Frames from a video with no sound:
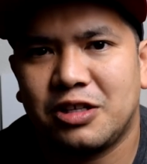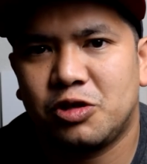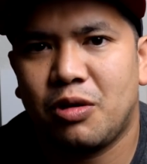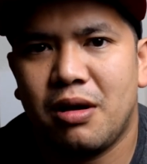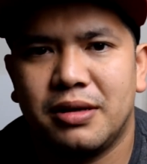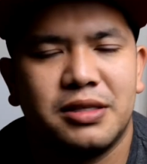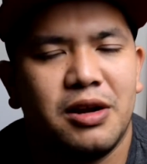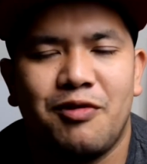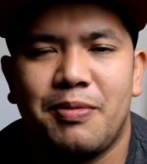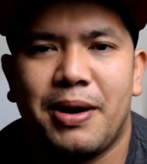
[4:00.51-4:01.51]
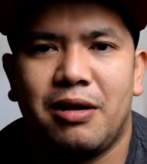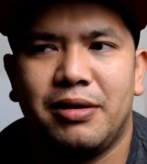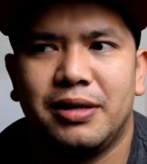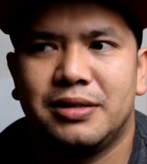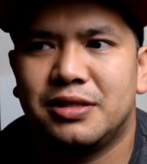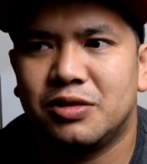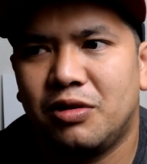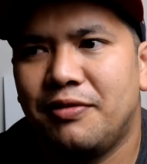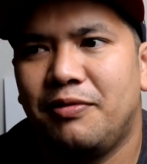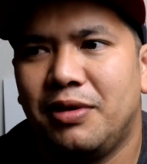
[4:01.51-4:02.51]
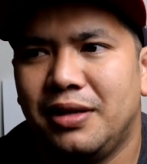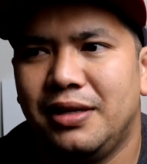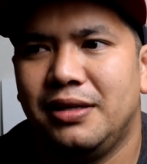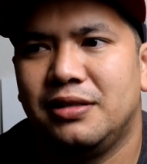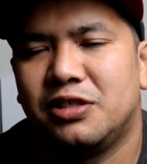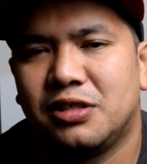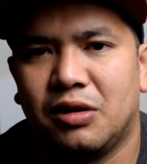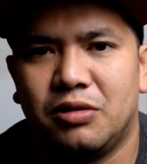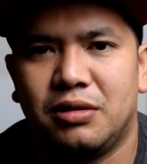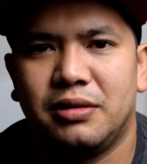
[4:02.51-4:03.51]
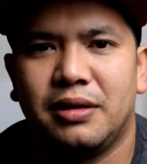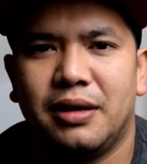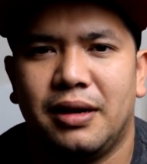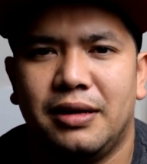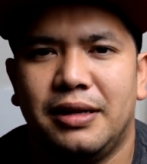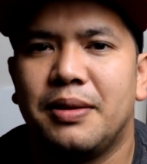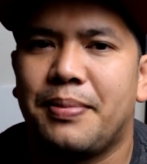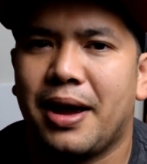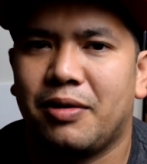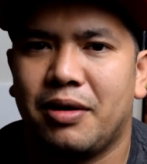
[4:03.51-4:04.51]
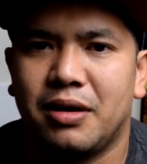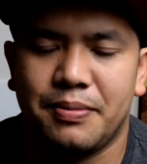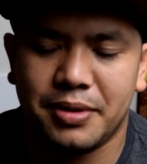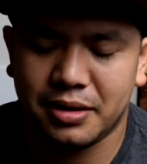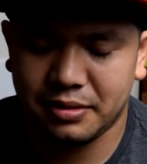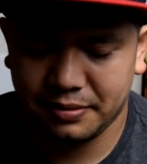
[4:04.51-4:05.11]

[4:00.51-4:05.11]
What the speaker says: strong, it's not overpowering, it's sort of really subtle and in the background a bit.